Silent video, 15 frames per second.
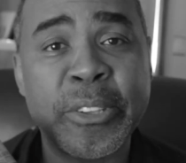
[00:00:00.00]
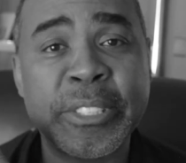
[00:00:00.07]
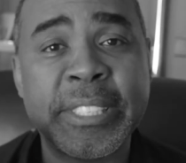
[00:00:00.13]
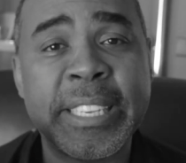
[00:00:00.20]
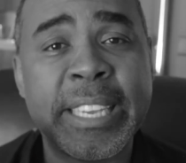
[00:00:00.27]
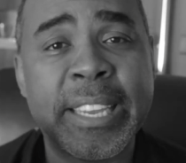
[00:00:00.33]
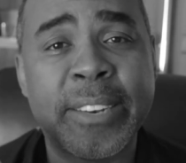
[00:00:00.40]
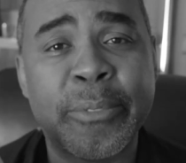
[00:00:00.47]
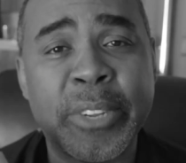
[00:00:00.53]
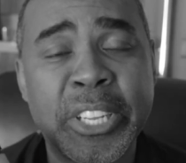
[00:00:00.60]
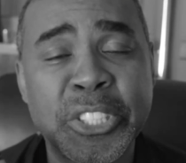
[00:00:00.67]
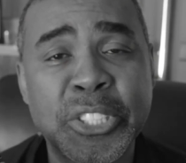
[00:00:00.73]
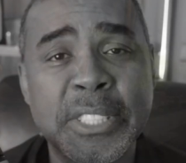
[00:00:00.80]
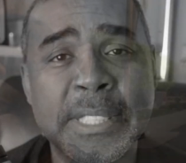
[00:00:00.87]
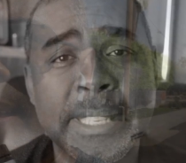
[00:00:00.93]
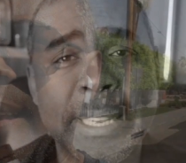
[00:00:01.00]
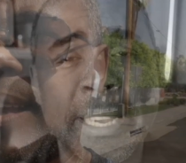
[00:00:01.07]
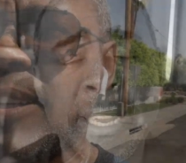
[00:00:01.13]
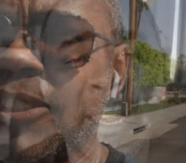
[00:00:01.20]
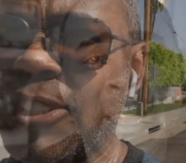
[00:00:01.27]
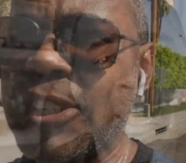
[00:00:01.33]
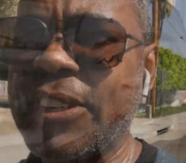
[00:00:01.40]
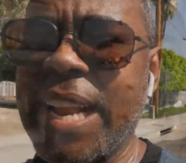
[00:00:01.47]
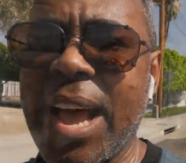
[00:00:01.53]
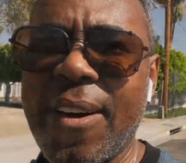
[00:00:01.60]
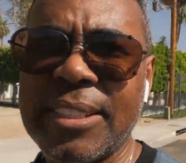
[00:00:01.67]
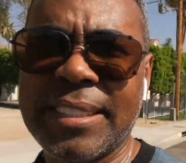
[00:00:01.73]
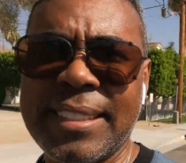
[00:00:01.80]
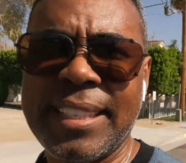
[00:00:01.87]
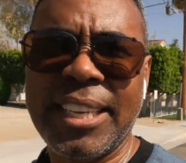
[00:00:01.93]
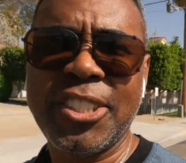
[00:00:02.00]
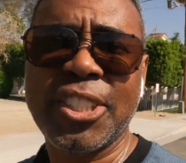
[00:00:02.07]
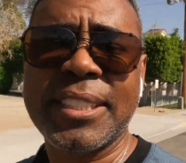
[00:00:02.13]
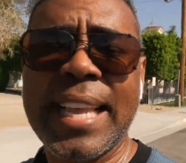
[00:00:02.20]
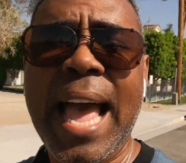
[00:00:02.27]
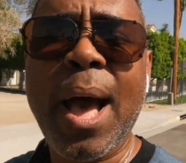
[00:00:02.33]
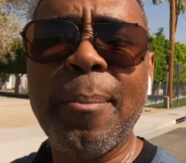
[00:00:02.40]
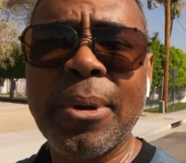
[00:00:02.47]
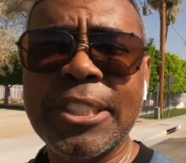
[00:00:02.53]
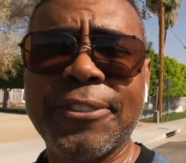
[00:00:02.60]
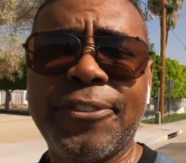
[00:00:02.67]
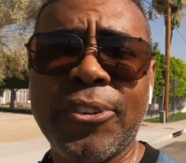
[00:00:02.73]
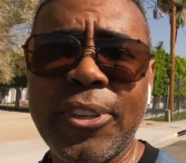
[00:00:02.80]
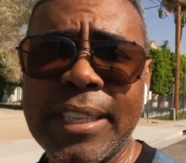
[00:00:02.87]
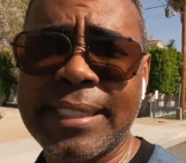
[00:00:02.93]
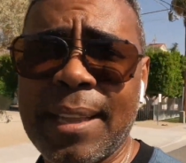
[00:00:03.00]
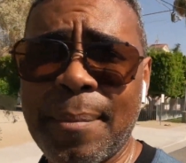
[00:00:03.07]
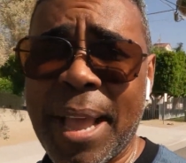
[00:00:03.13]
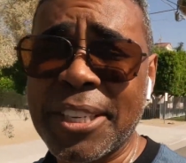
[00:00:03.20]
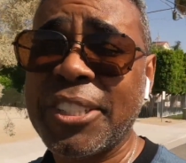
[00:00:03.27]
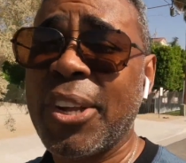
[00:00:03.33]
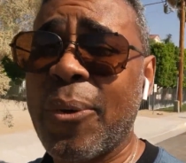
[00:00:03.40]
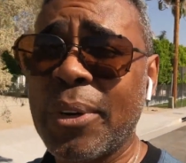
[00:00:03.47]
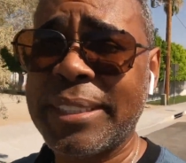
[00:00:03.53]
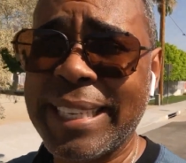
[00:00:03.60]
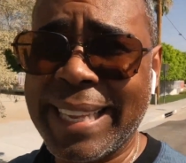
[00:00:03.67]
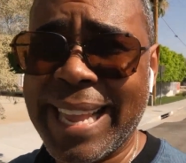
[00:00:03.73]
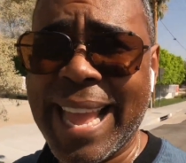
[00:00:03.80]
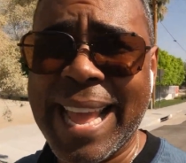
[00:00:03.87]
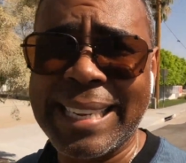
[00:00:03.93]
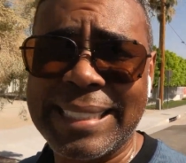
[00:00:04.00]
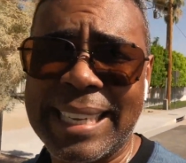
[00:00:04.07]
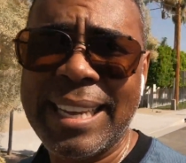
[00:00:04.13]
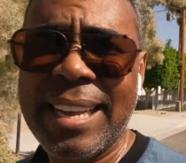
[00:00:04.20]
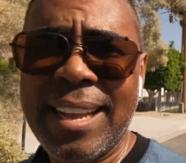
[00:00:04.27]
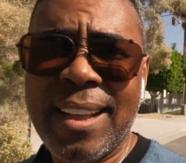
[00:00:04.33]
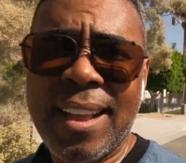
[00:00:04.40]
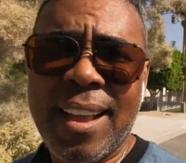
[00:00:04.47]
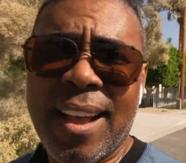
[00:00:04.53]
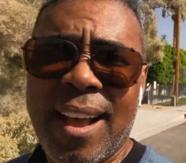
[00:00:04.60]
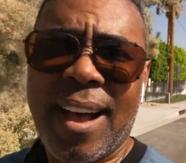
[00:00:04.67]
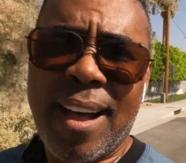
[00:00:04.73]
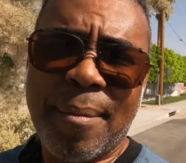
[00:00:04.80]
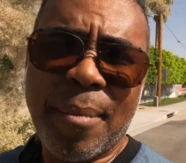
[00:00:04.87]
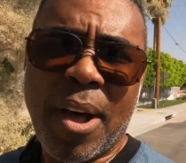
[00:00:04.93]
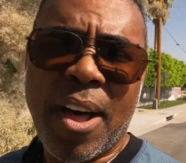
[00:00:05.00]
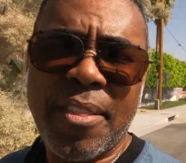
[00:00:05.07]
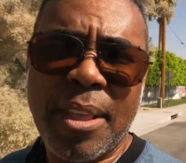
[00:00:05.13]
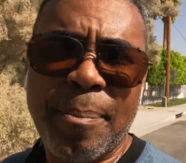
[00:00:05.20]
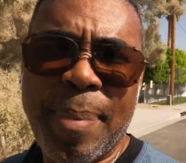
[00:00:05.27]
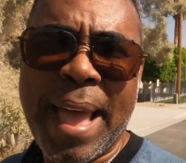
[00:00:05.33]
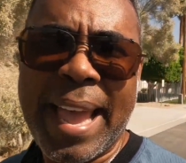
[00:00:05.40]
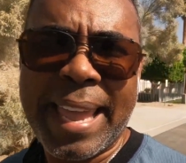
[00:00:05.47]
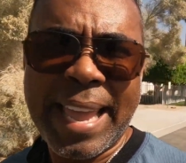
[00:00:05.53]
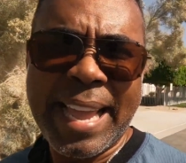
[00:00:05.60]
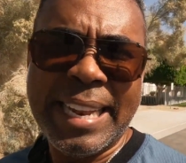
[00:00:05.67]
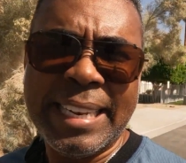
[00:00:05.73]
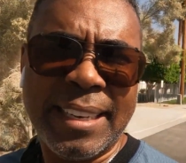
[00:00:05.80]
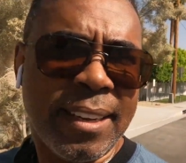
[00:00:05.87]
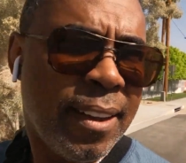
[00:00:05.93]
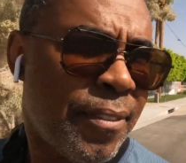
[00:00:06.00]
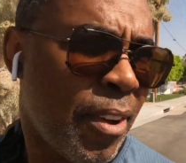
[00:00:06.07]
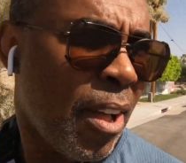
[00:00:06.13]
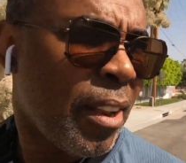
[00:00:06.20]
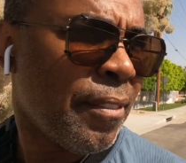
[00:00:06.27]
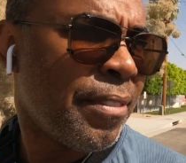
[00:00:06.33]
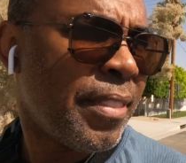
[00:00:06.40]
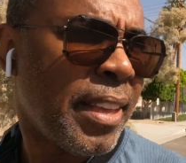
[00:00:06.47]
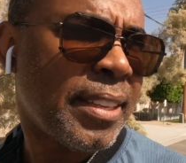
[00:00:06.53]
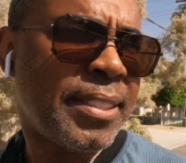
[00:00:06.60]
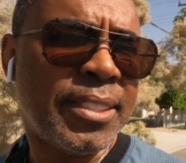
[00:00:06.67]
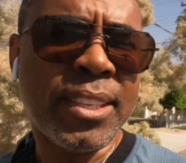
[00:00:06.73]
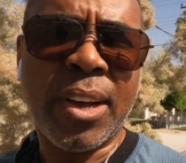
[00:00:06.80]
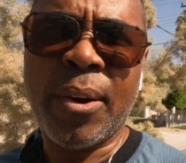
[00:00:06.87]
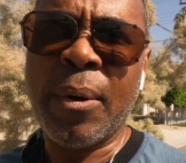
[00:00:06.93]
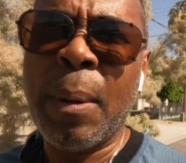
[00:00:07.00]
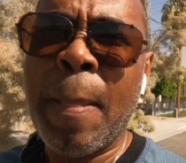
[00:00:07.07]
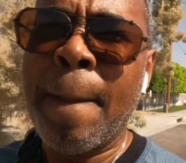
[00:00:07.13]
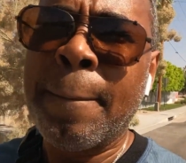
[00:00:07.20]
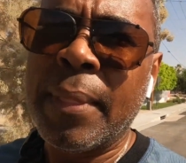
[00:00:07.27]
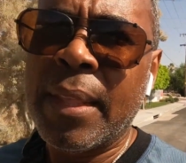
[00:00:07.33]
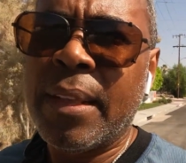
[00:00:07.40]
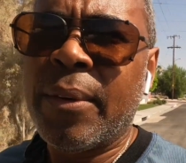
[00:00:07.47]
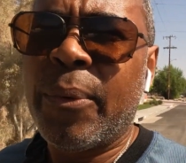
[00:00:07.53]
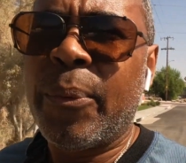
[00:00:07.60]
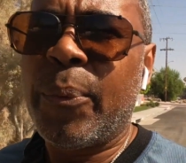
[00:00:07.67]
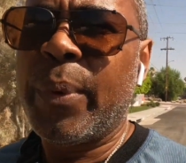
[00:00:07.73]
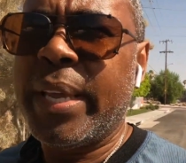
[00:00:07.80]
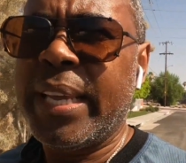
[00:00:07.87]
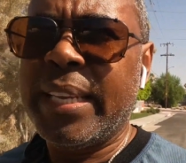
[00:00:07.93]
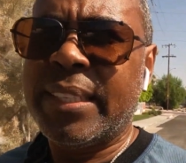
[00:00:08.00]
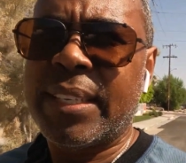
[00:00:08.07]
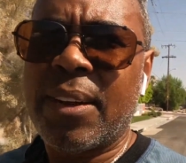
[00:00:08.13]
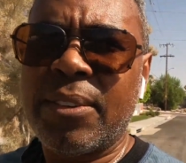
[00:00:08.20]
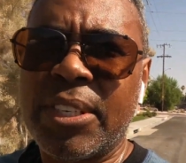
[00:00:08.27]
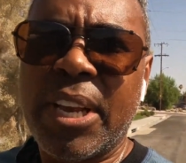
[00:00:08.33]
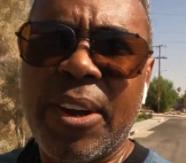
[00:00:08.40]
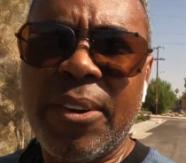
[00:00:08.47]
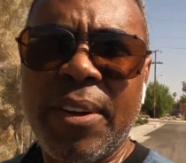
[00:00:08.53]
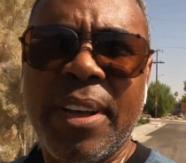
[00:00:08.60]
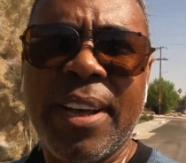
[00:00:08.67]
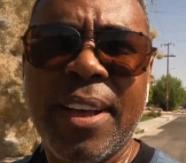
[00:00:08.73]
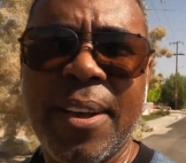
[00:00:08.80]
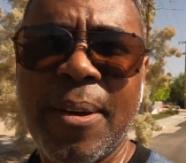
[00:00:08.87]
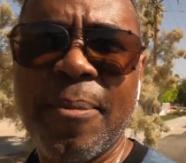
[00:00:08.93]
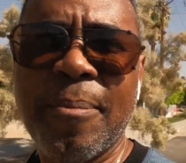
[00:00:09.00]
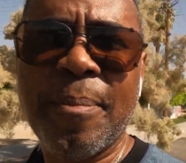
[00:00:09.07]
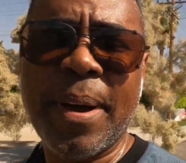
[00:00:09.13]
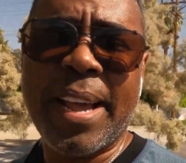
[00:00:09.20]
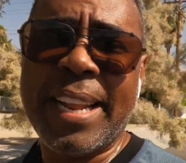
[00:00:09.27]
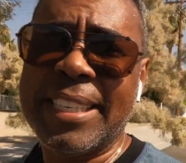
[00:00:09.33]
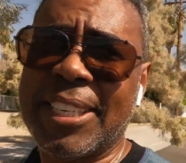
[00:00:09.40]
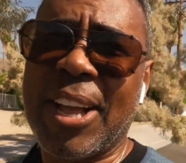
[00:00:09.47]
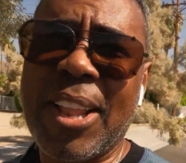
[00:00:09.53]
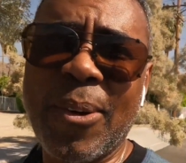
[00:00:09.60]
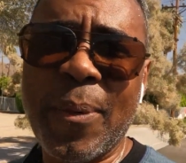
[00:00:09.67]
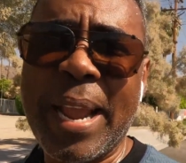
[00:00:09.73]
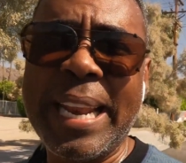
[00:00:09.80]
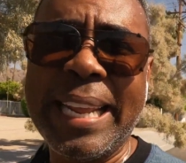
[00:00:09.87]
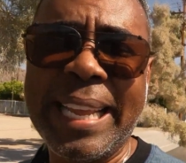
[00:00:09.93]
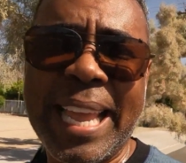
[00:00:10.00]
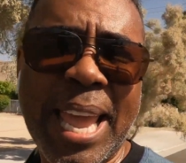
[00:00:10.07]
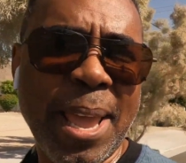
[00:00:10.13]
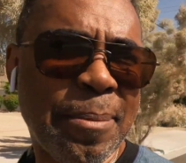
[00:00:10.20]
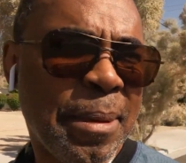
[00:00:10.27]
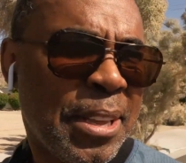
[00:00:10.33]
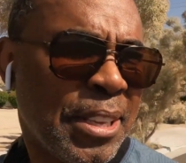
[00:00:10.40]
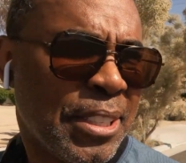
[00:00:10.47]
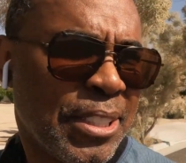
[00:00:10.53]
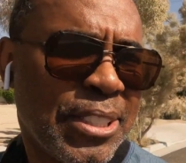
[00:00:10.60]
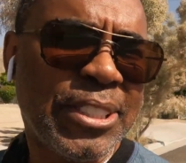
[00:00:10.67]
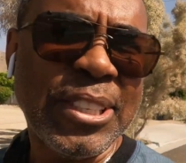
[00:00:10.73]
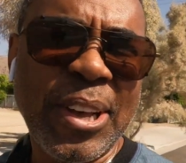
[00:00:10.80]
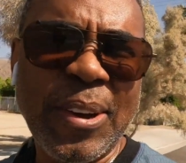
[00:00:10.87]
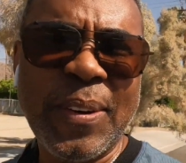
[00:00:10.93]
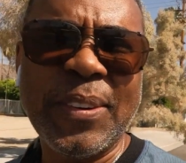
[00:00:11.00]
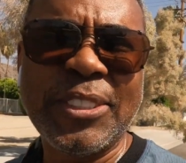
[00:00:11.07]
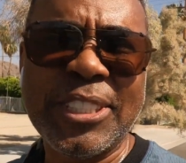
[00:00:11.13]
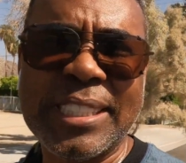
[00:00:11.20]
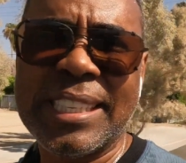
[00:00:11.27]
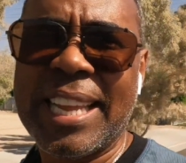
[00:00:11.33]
biggest concern now is to see just how much fullness I'm actually going to get on the back end of all of this. So we don't know, but it's all a waiting game. So just